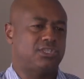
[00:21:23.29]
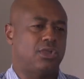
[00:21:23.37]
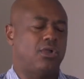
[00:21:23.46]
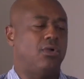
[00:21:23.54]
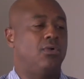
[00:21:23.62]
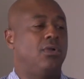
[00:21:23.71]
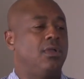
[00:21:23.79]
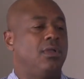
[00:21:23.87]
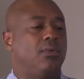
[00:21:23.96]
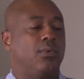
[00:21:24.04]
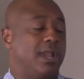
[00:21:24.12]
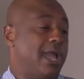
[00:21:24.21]

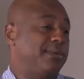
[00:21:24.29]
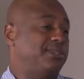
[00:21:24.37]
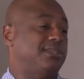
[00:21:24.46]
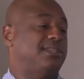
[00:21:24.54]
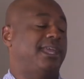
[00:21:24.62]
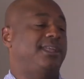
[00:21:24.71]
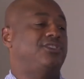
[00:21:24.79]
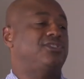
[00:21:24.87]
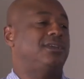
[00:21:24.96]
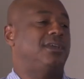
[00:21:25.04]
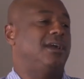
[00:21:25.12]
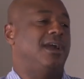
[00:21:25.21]
So when I was his
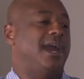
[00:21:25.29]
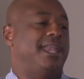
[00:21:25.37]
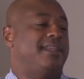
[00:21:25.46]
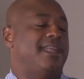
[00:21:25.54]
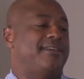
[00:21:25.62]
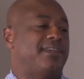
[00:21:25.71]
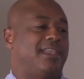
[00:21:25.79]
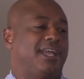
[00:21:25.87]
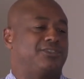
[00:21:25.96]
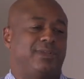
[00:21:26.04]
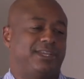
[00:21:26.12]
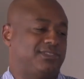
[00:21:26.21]
age, I didn't have
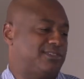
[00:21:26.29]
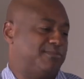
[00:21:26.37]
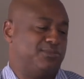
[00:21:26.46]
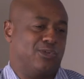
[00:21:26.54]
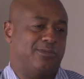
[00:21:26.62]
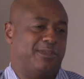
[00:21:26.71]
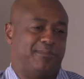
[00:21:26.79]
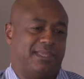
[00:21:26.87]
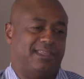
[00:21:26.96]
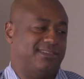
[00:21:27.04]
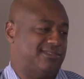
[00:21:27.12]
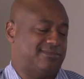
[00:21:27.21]
that luxury. I just absorbed
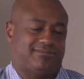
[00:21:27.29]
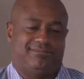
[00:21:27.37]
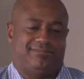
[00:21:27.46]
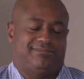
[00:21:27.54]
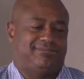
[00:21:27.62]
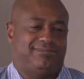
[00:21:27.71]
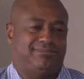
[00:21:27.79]
it because,